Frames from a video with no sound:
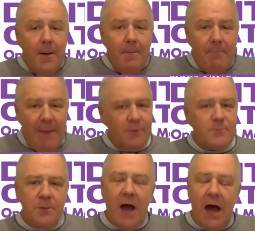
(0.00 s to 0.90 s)
Make them
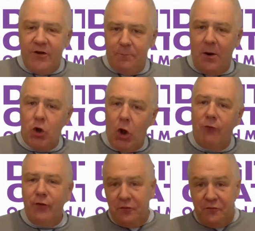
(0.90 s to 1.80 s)
some kind of a special
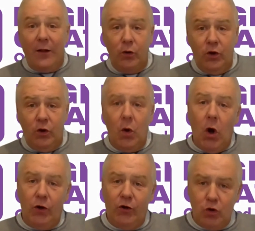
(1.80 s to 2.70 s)
offer to follow you
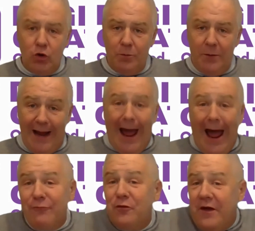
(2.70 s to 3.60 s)
on social media
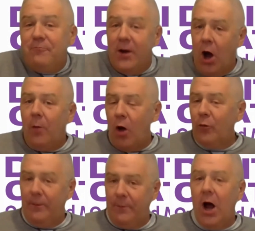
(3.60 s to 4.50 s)
after they've
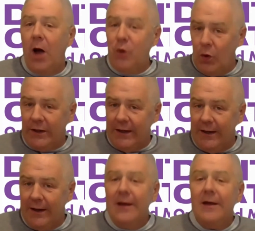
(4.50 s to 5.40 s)
already become your
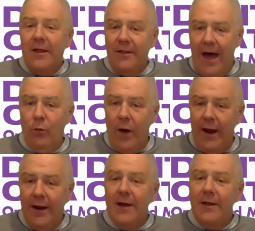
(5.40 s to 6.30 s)
lead. That
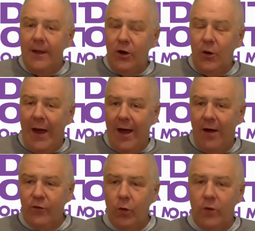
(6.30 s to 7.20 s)
way, then you
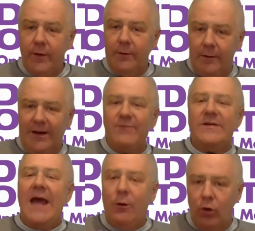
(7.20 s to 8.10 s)
have sort of a give and
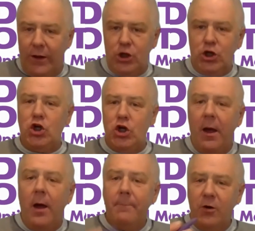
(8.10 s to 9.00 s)
take relationship
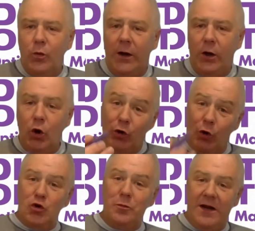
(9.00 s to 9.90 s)
between your
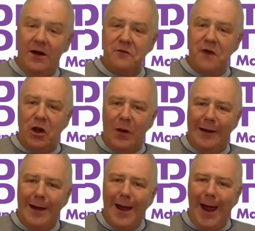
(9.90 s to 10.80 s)
social media
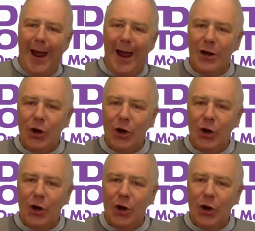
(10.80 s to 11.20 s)
following and